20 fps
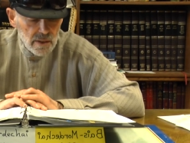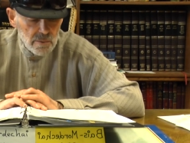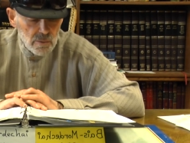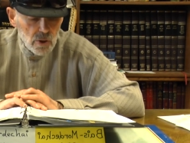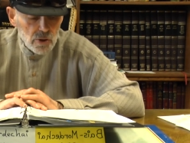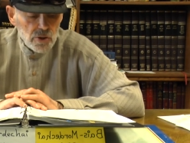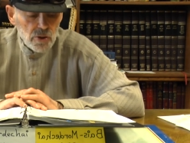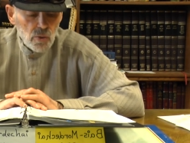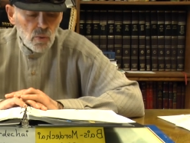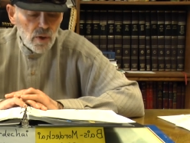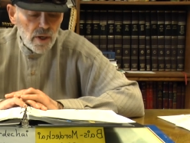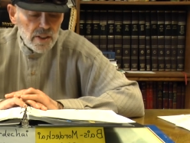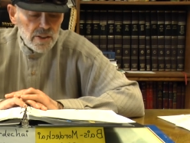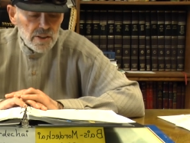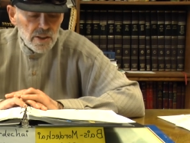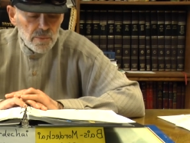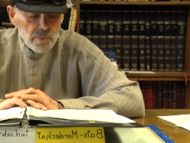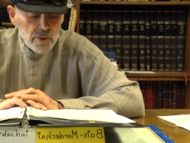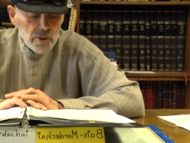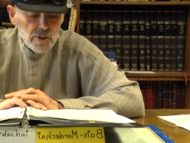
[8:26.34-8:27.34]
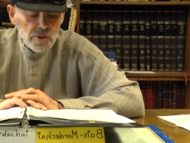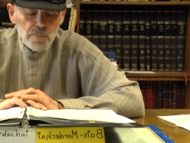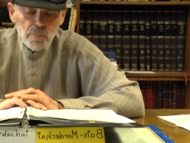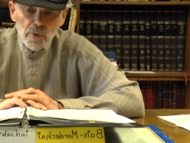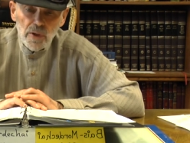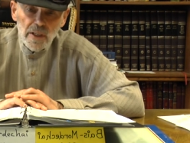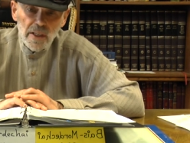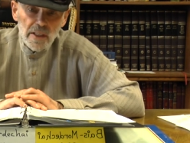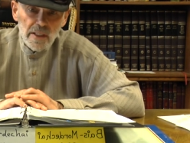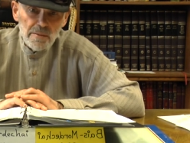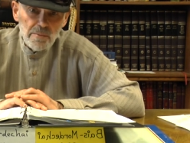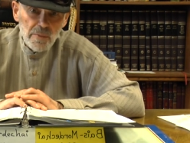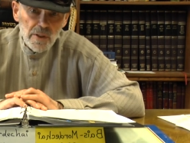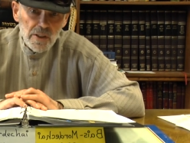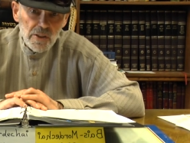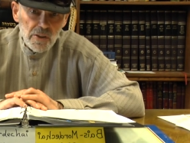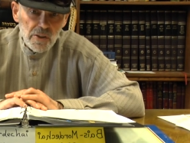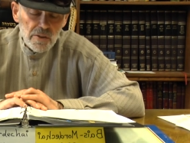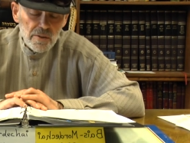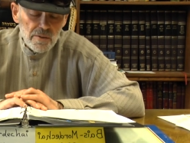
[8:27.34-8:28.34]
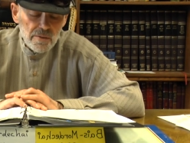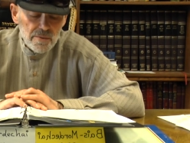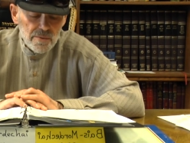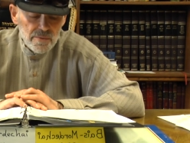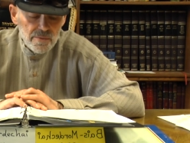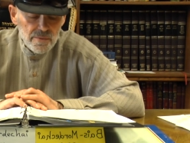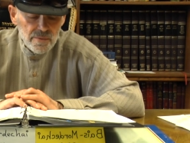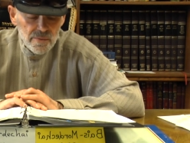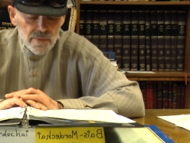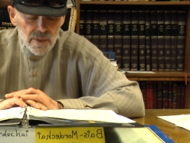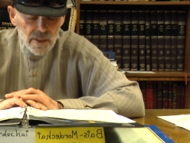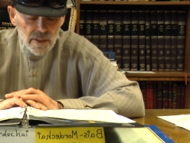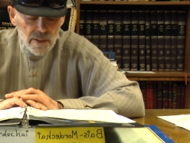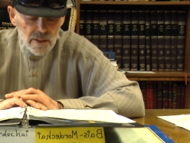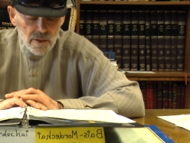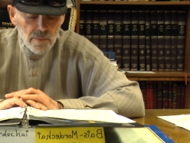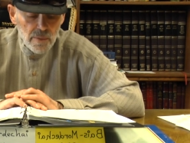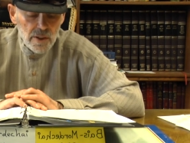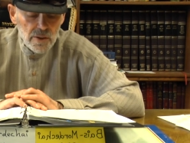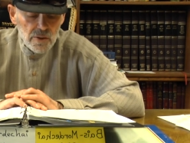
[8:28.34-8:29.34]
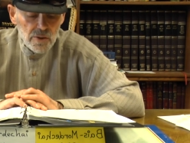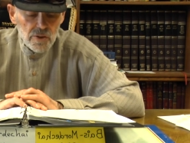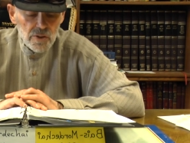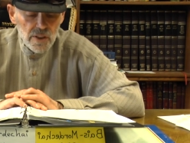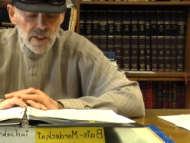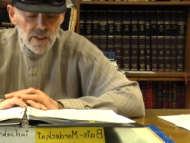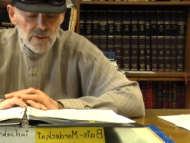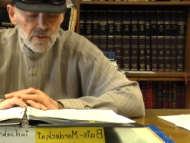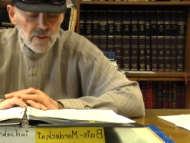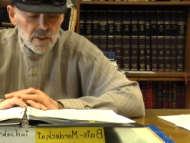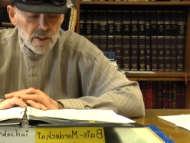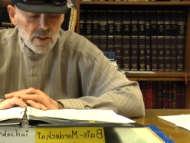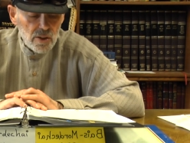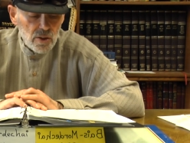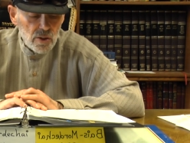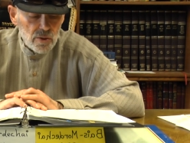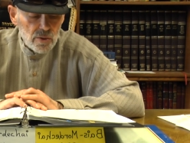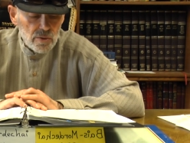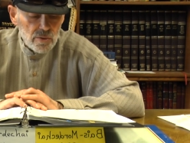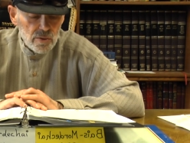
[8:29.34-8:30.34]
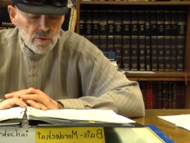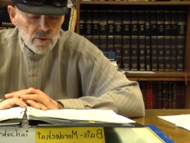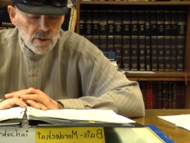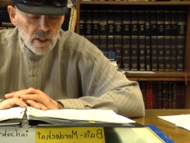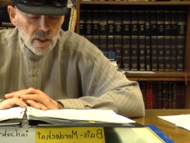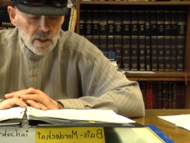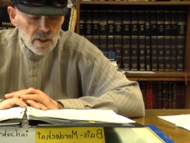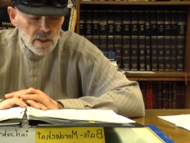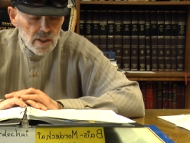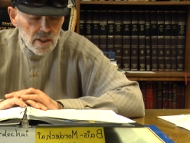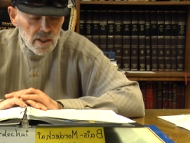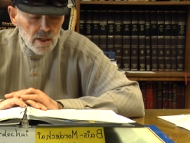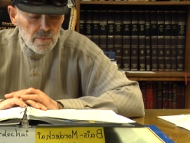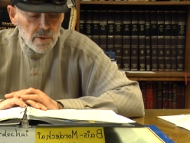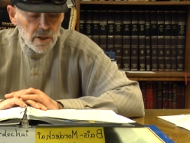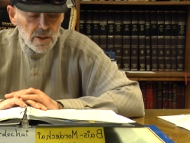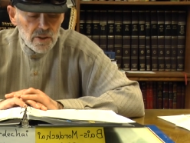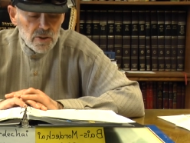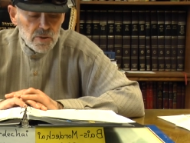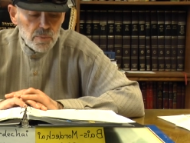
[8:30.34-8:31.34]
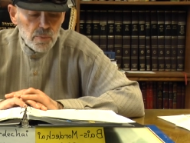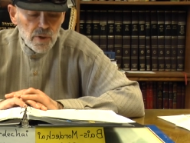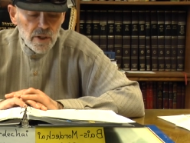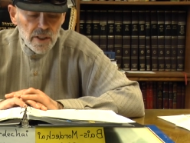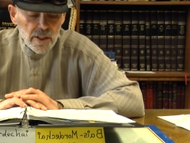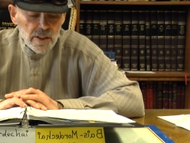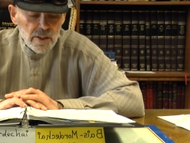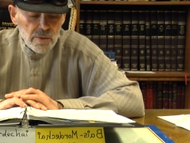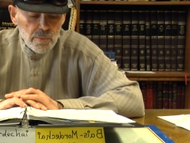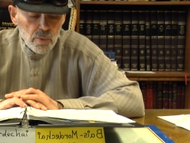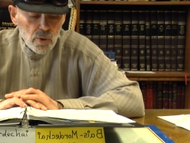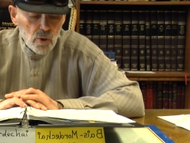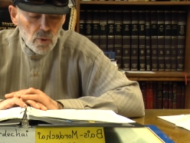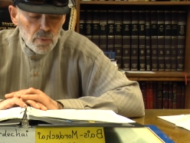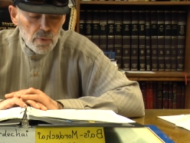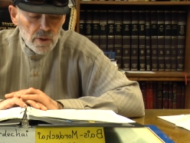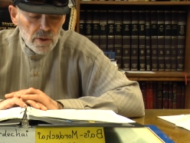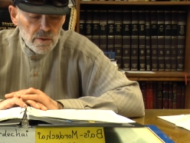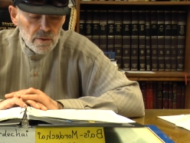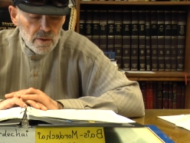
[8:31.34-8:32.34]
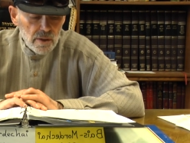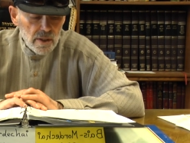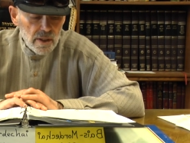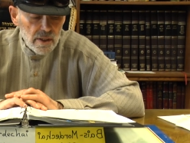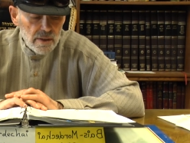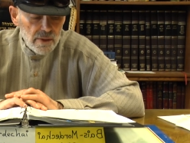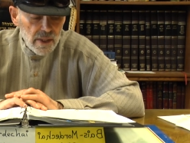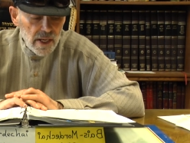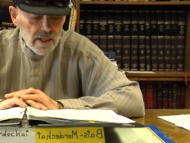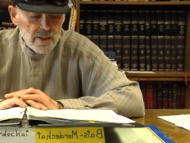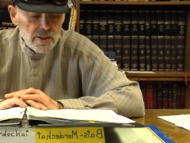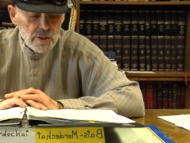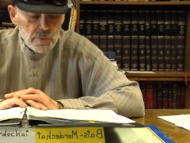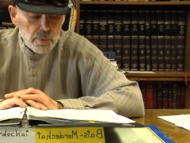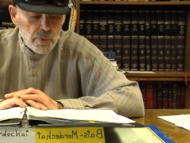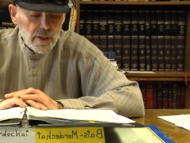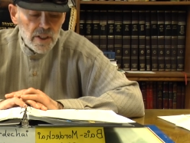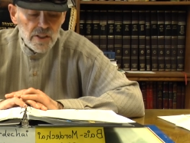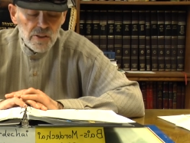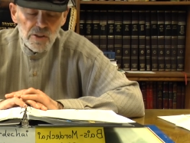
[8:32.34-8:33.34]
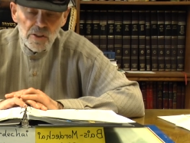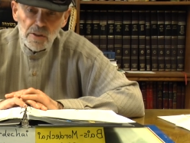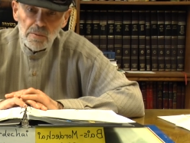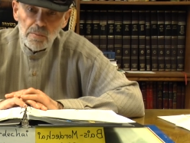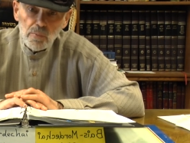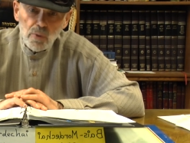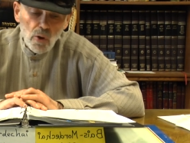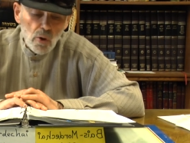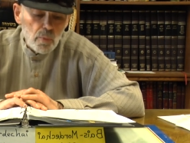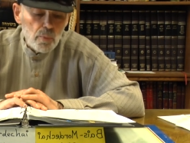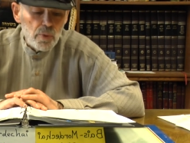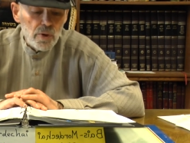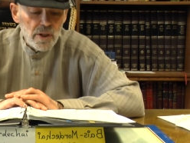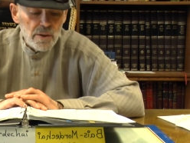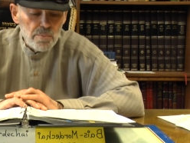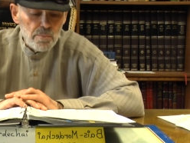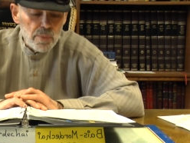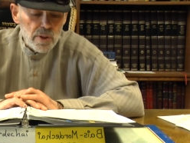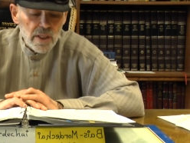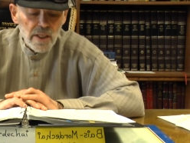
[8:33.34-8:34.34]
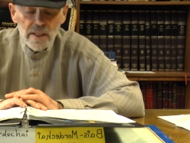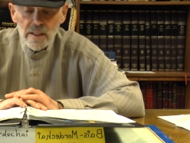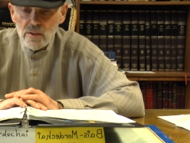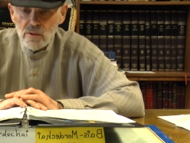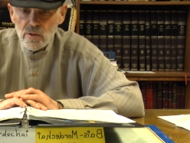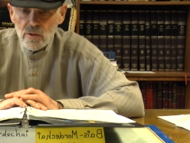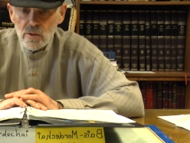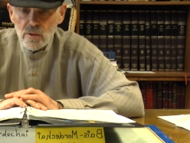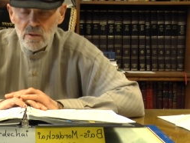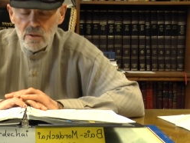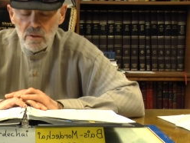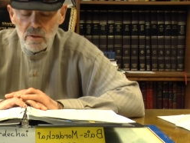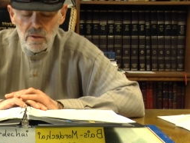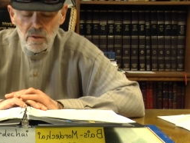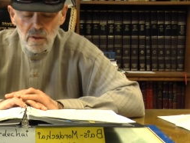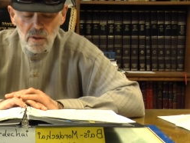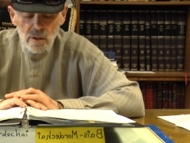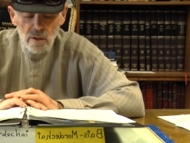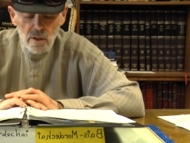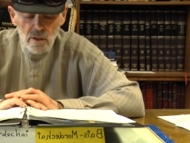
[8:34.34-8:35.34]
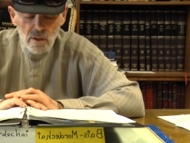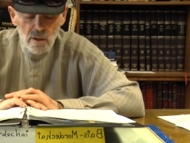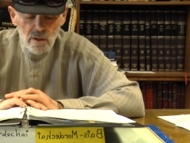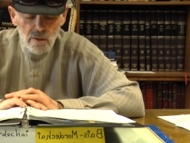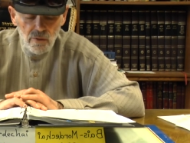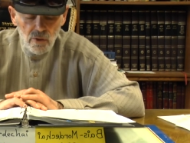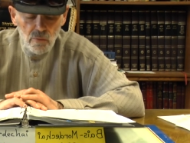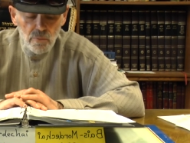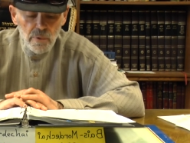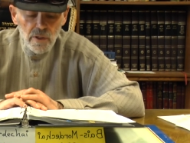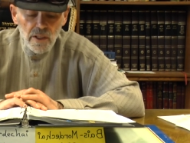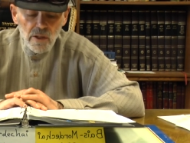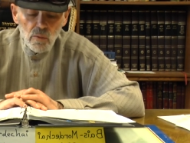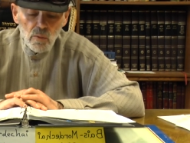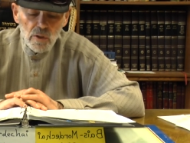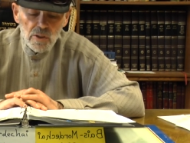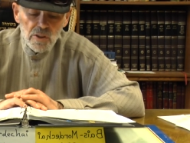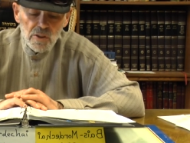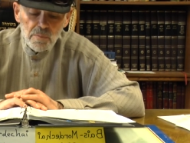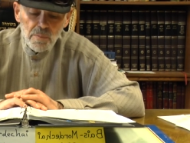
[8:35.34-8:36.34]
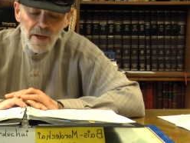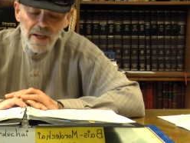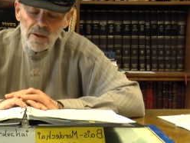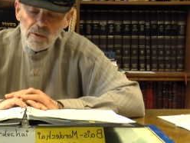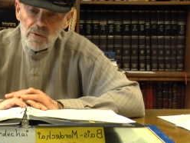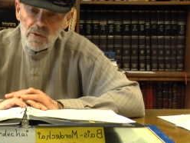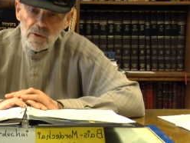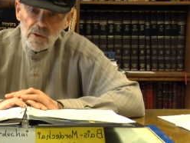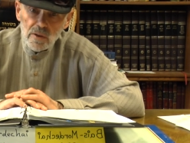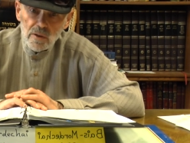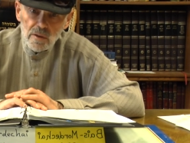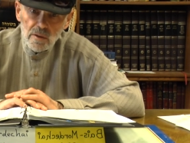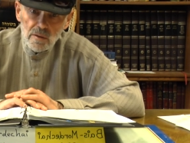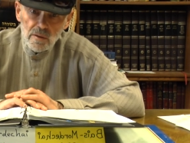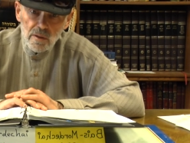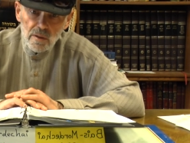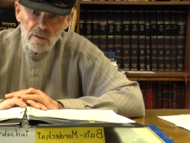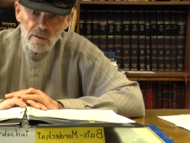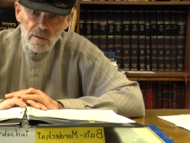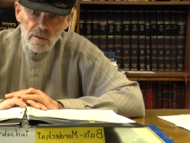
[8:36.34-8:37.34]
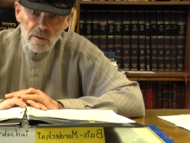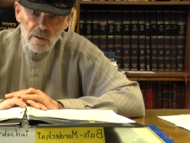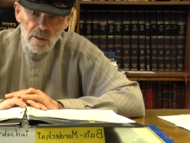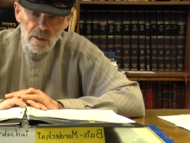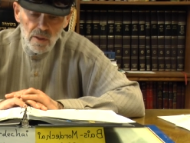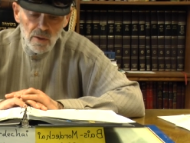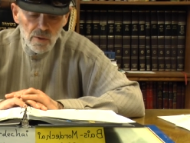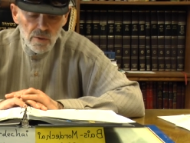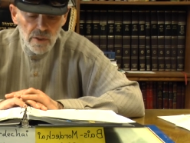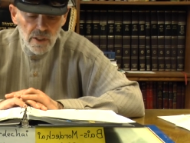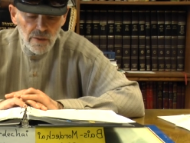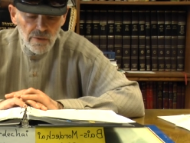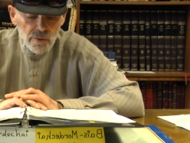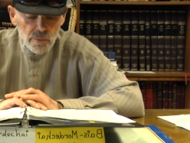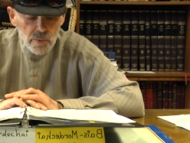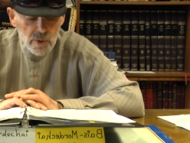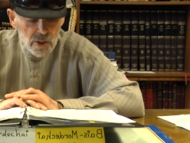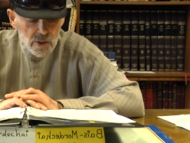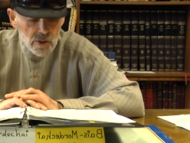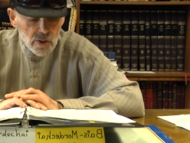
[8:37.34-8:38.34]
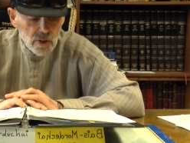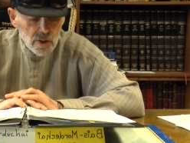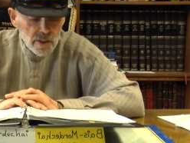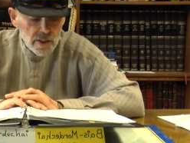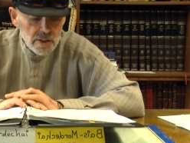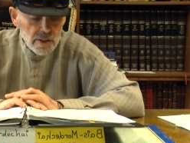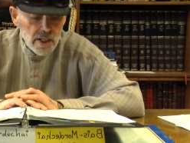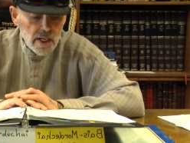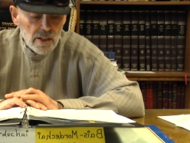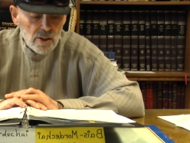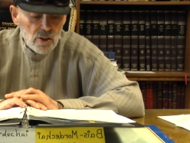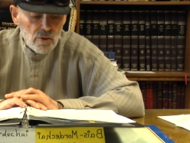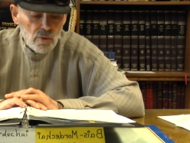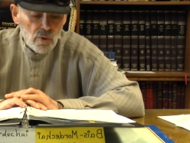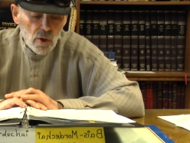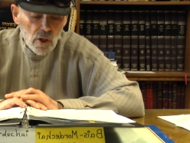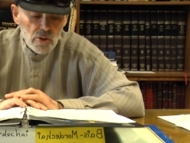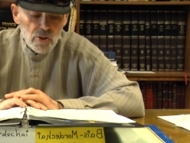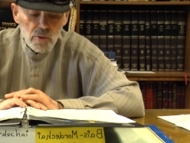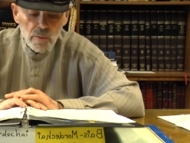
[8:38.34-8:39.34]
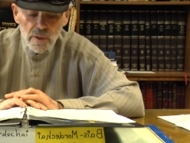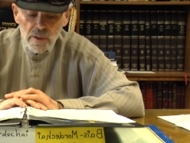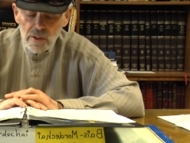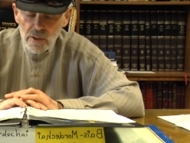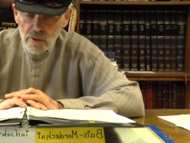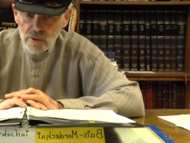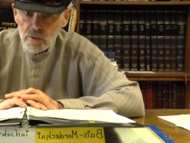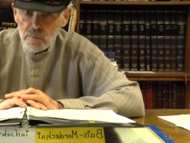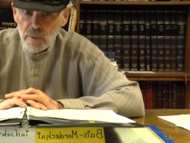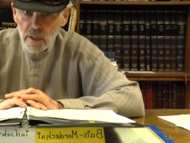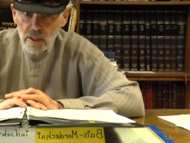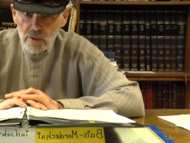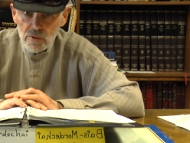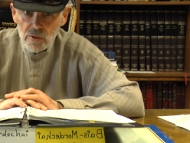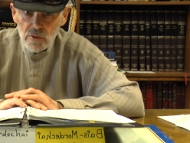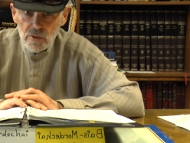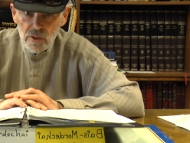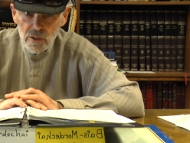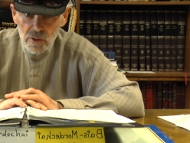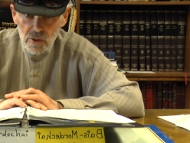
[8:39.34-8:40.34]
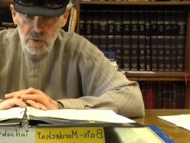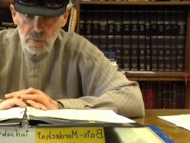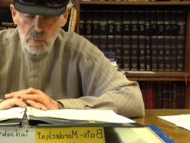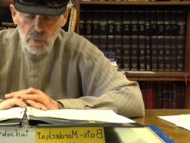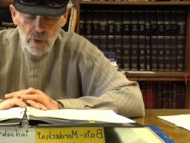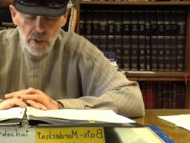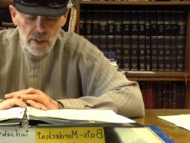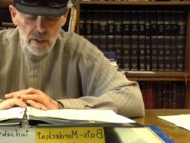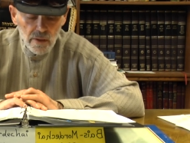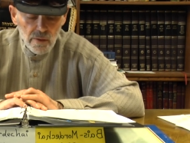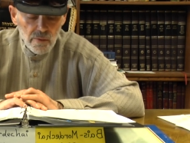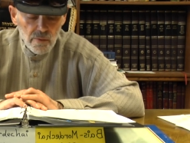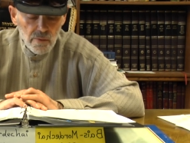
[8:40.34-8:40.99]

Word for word: Moshe winds up at a spring in Midian. The medrash says that he learned about a spring in an appropriate that a spring is an appropriate place for meeting one's spouse. He learned that from Yitzhak and Yaakov, who also met their spouses at a spring.